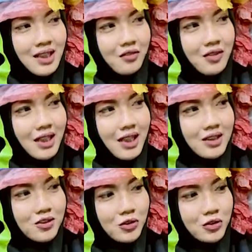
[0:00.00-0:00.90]
We
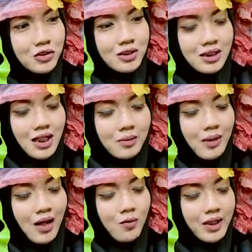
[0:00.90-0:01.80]
can use
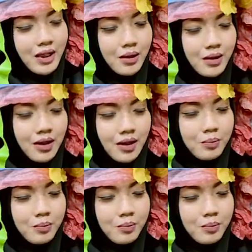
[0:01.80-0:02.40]
our